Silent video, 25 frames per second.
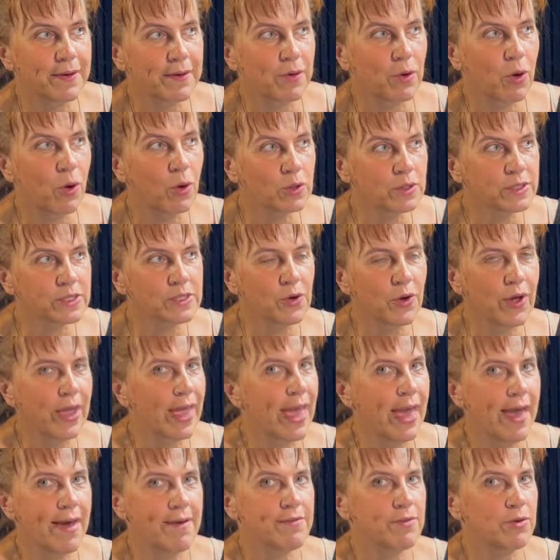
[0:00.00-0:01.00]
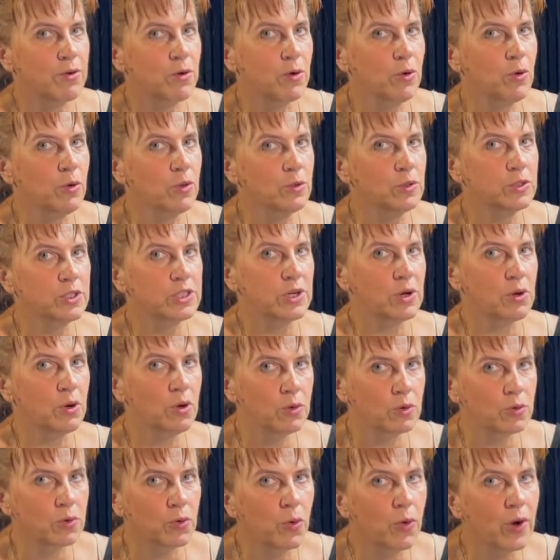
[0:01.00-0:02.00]
also I have old
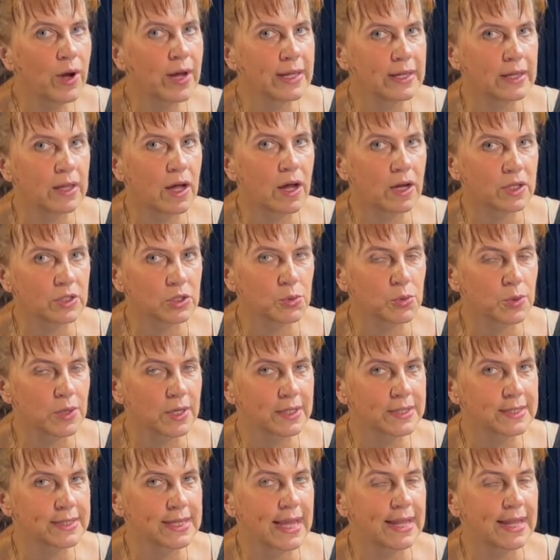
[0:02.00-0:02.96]
oil artworks,